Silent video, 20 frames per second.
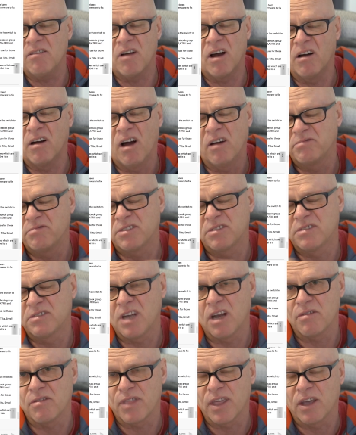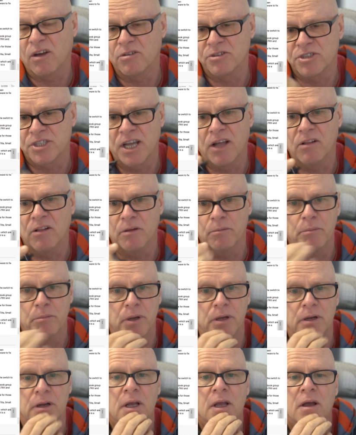I don't think I'll sell
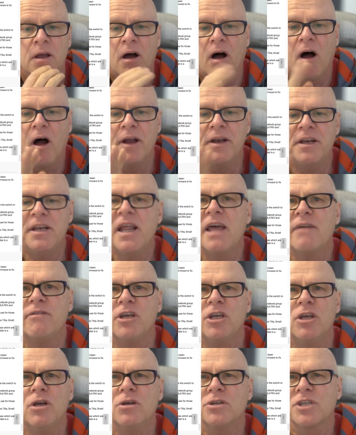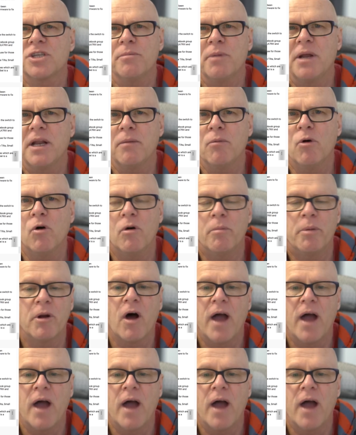them, but I never use them anymore.